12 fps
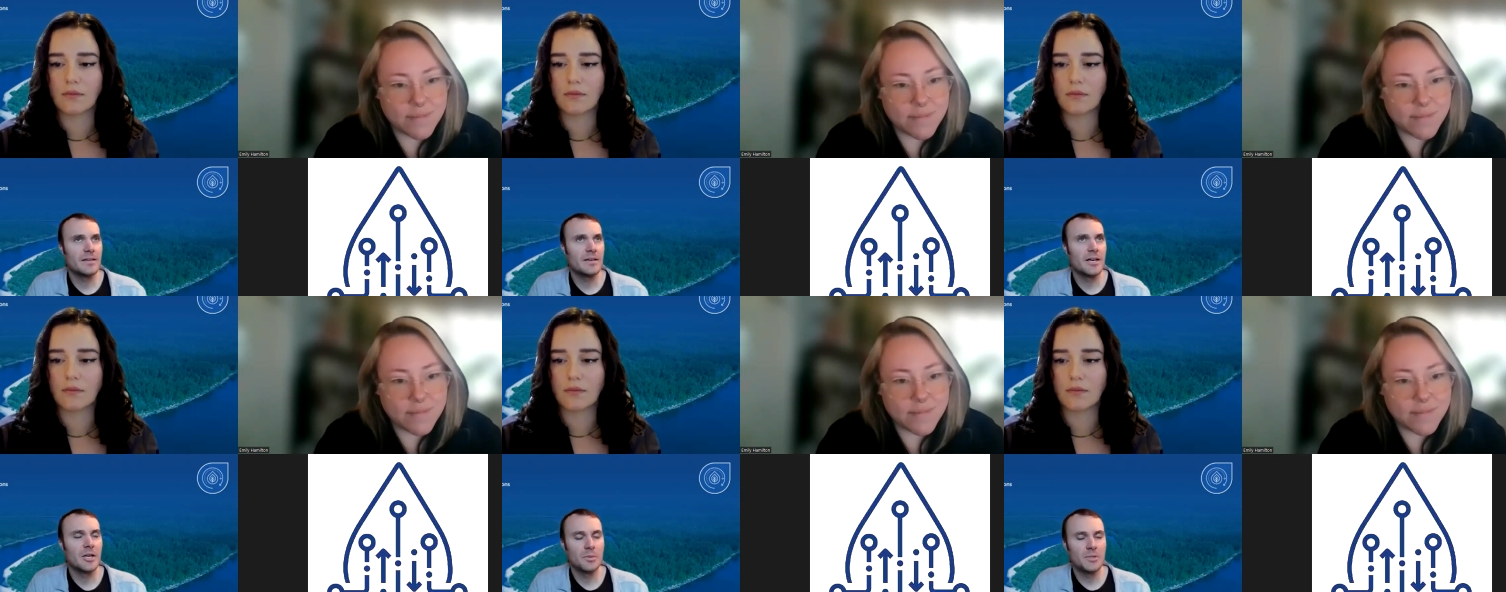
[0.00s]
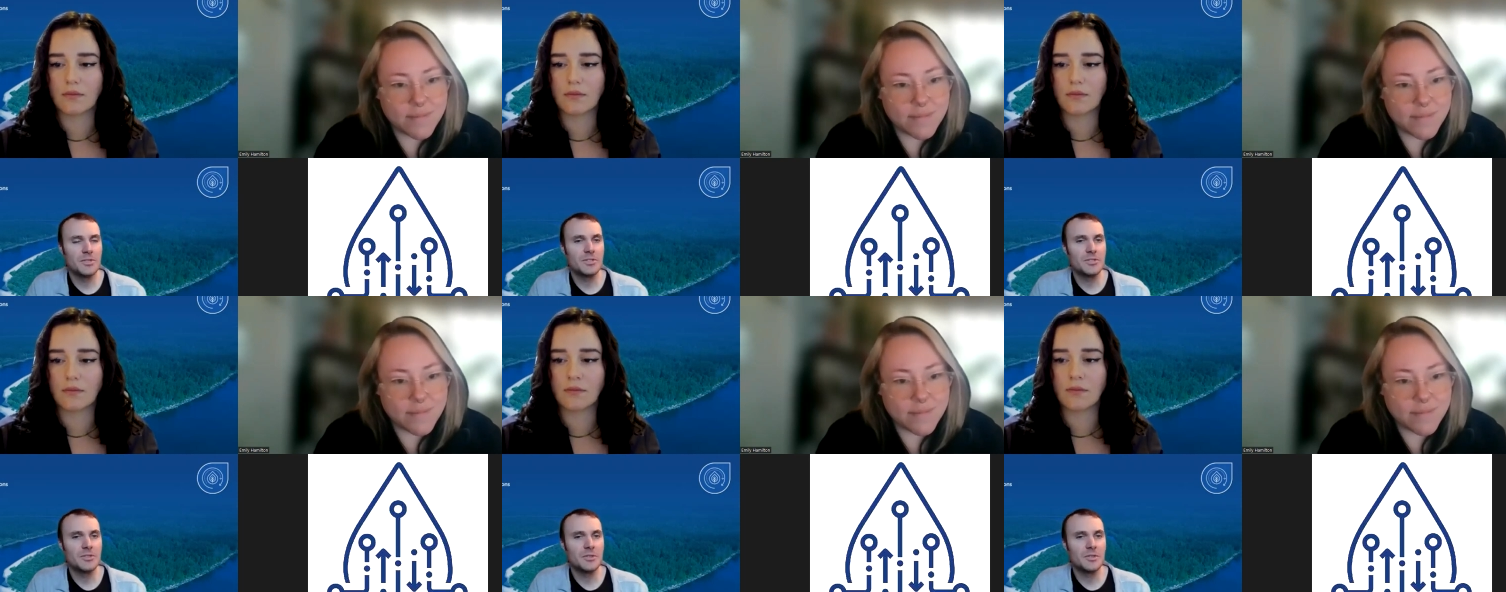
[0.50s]
Speaker 1: 100%
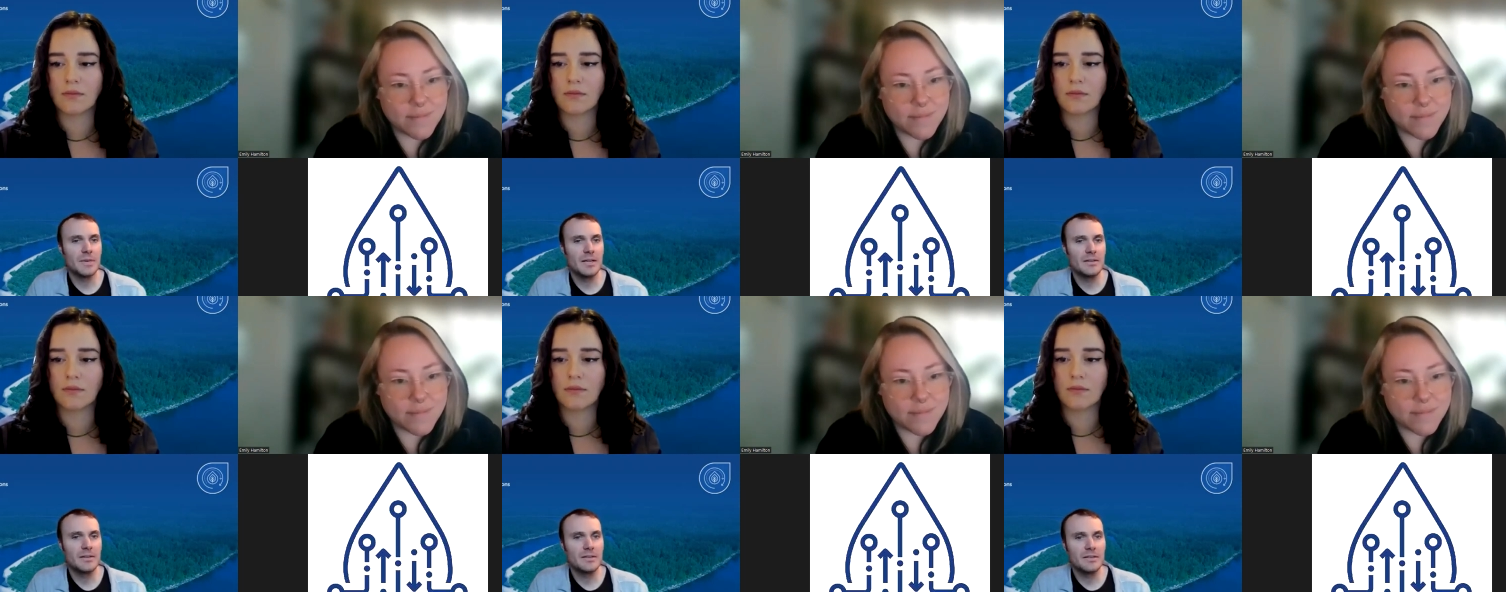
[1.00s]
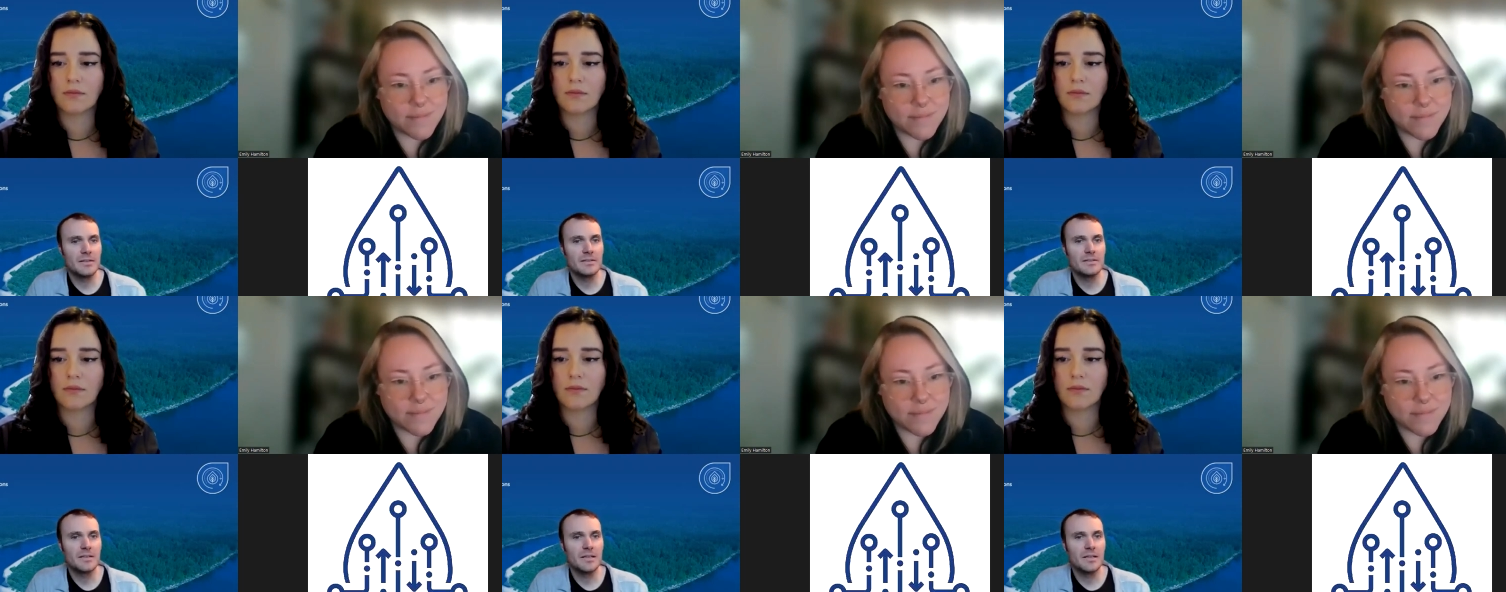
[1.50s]
certain about this,
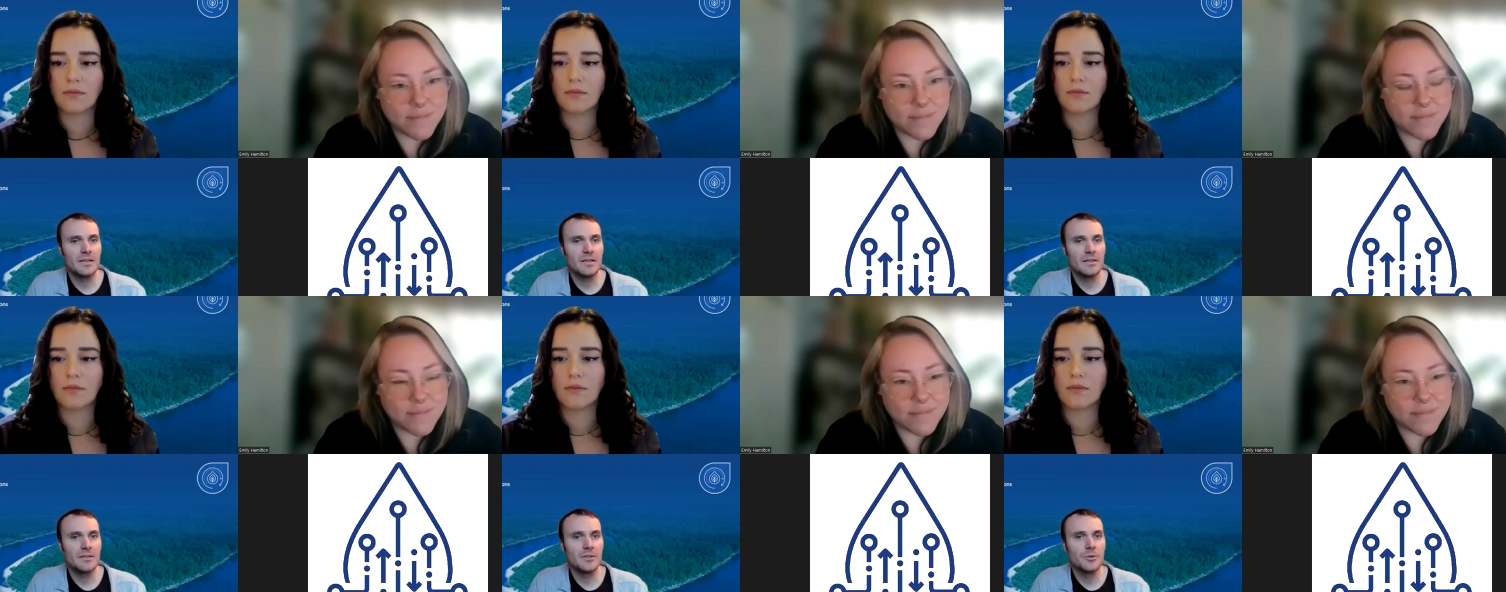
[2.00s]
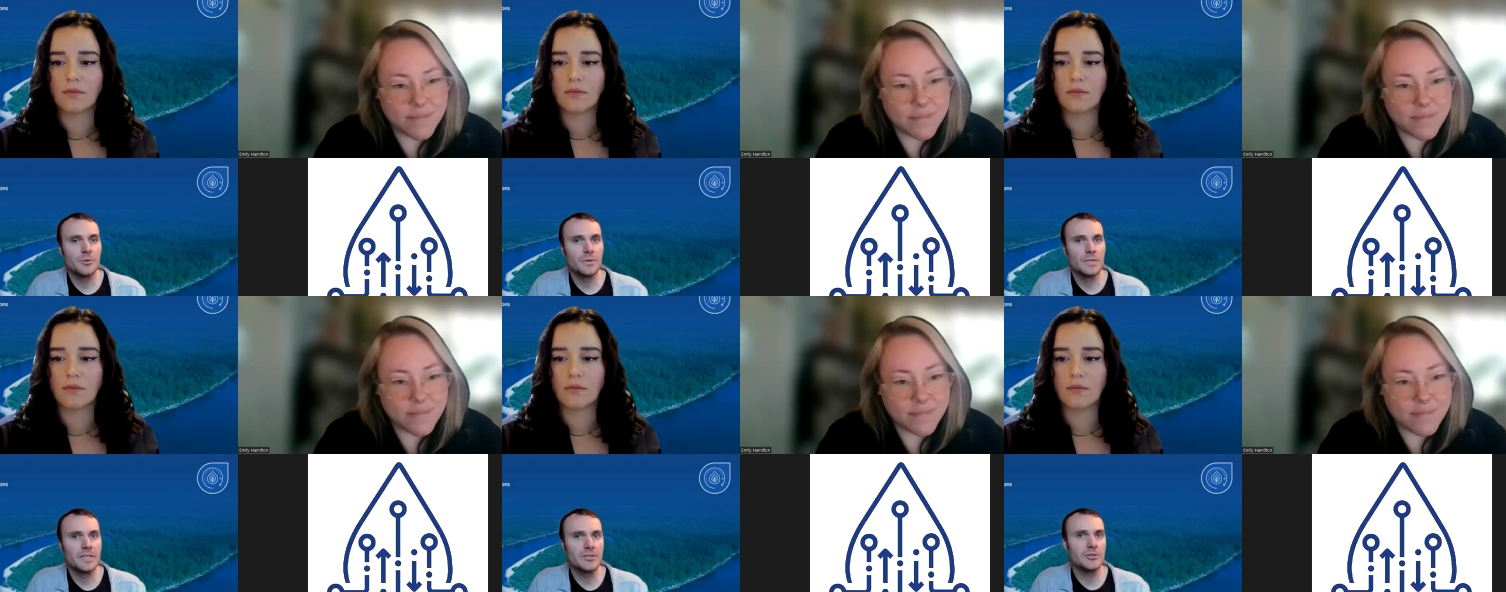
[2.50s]
the
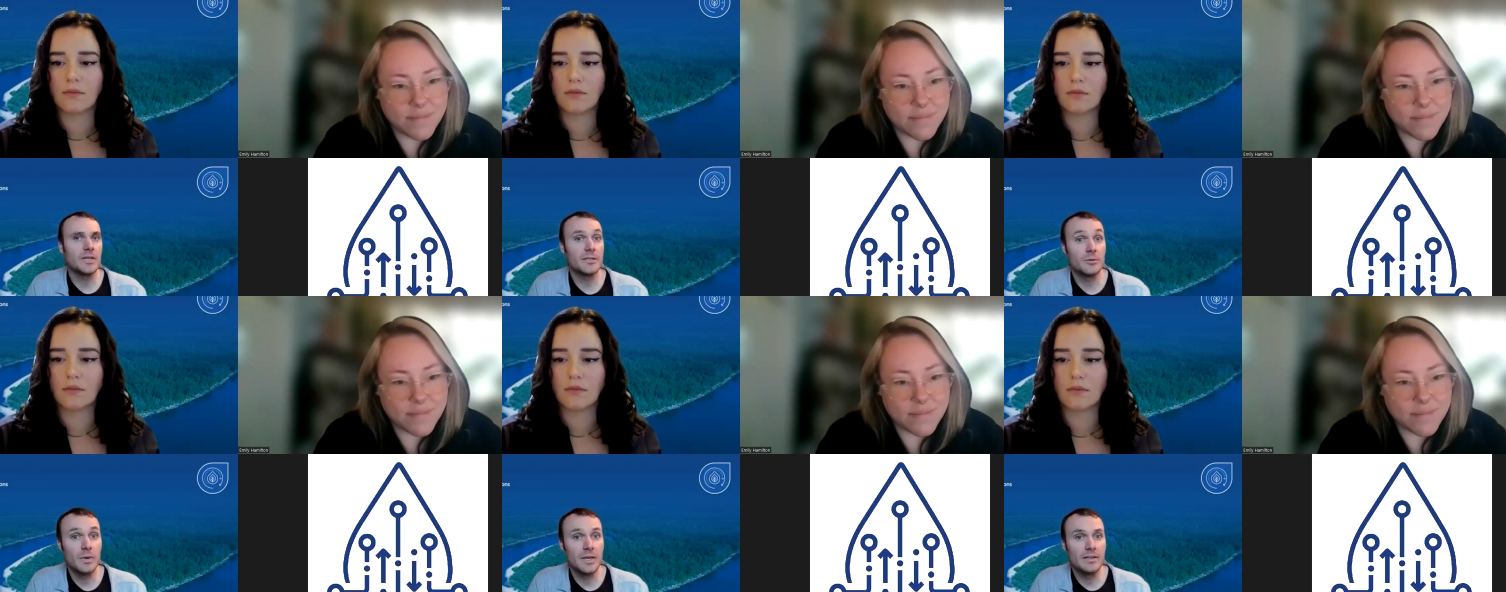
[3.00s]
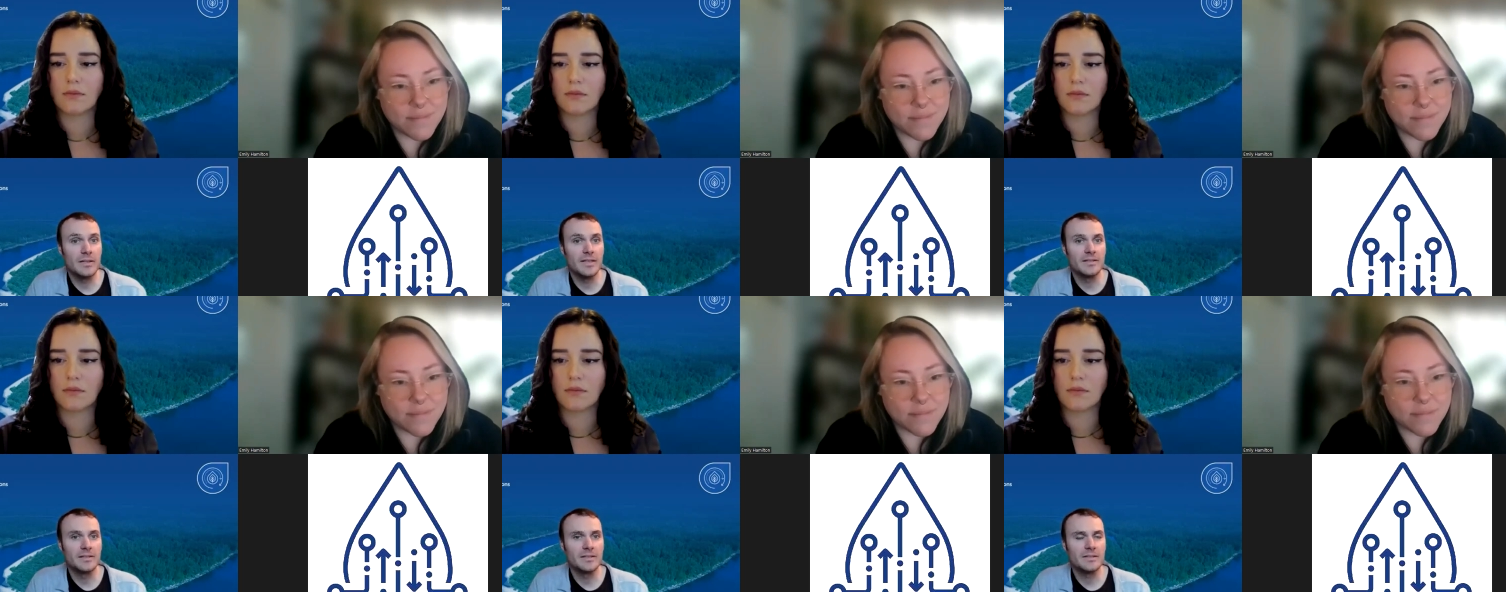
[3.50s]
newly constructed
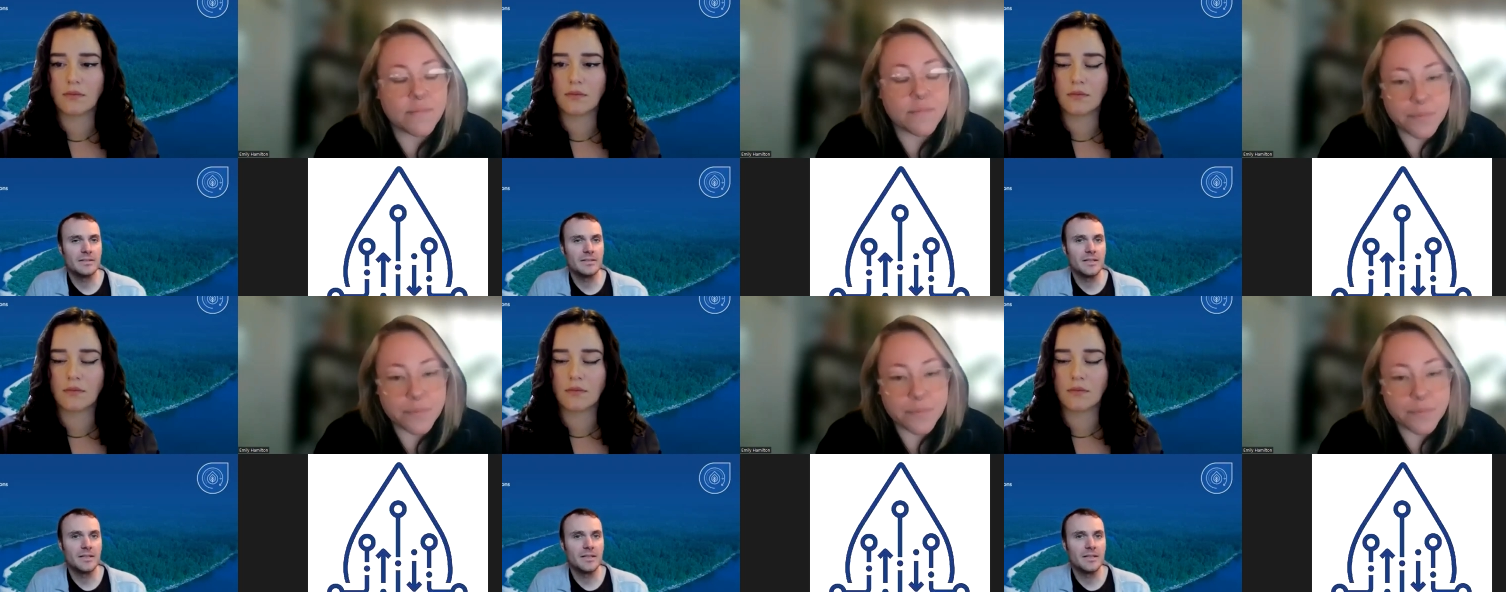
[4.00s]
wetlands.